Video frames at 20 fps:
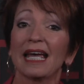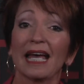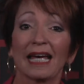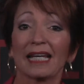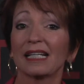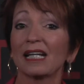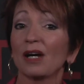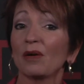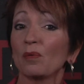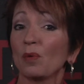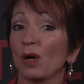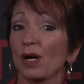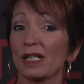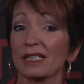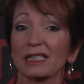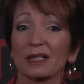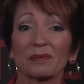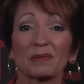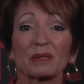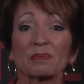And I
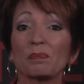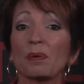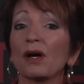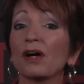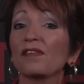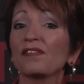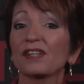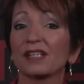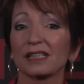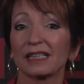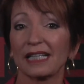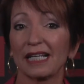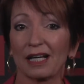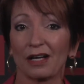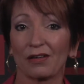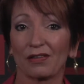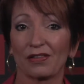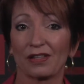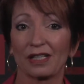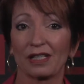was perfectly
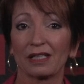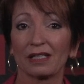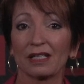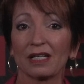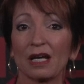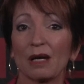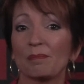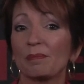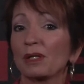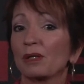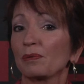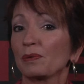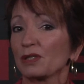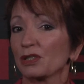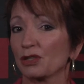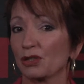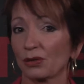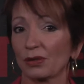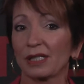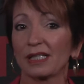healthy. But it was
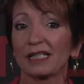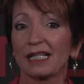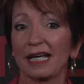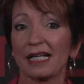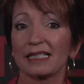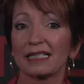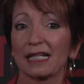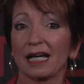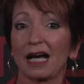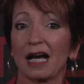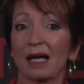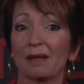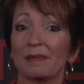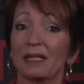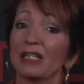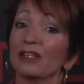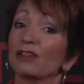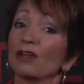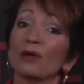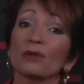during that time,
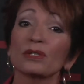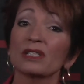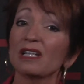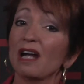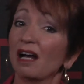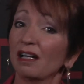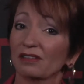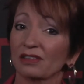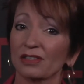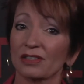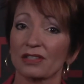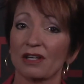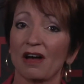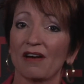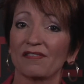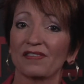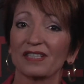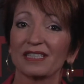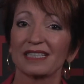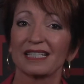in those doctor's
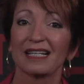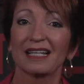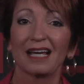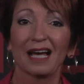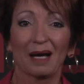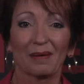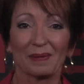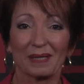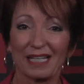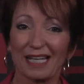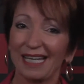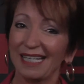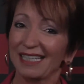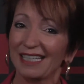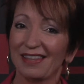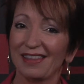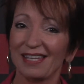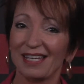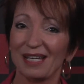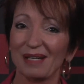office, I began to
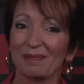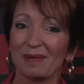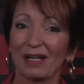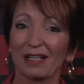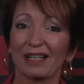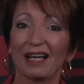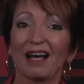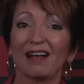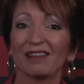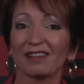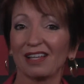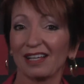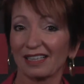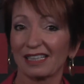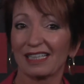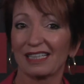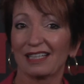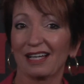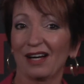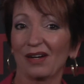think about how
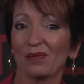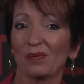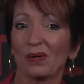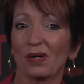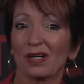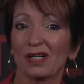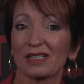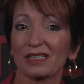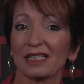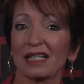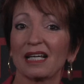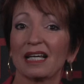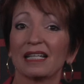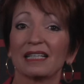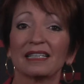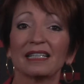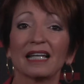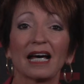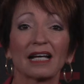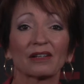lucky I was,
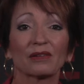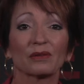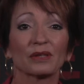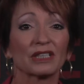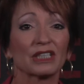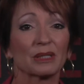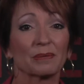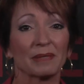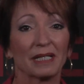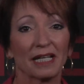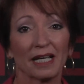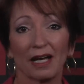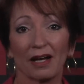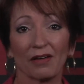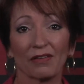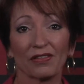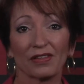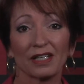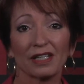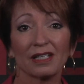not only to be
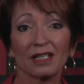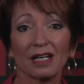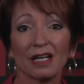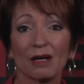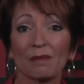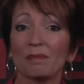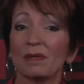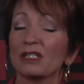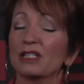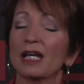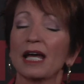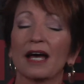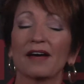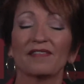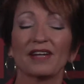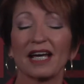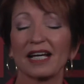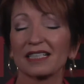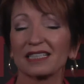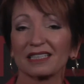healthy, but to have
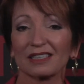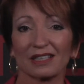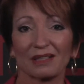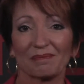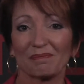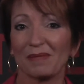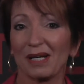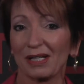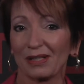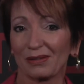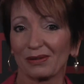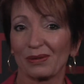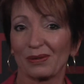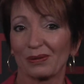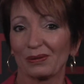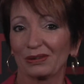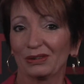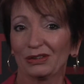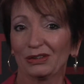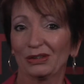excellent medical
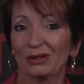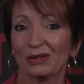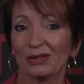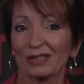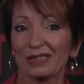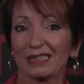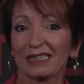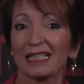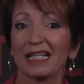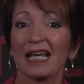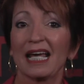insurance.